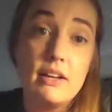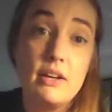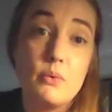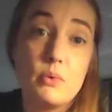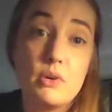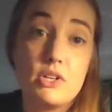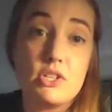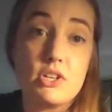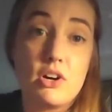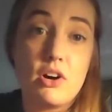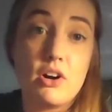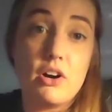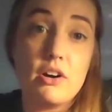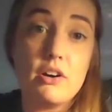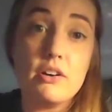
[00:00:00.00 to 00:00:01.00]
which
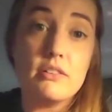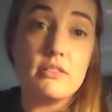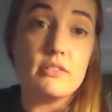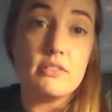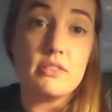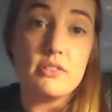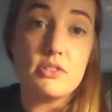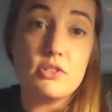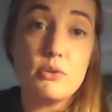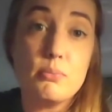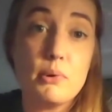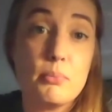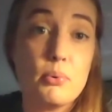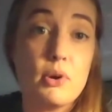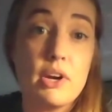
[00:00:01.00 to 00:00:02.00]
are
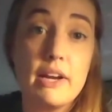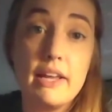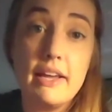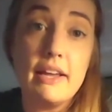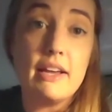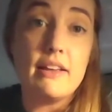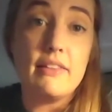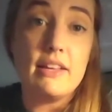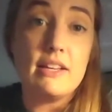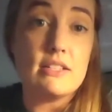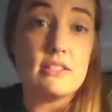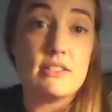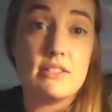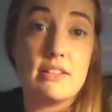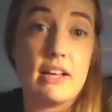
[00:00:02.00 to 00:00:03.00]
super pretty and they
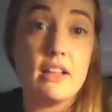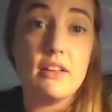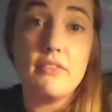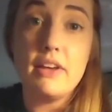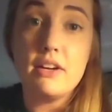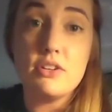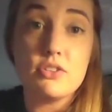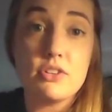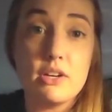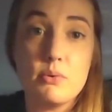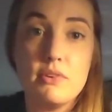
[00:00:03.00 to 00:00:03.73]
just elevate a drink.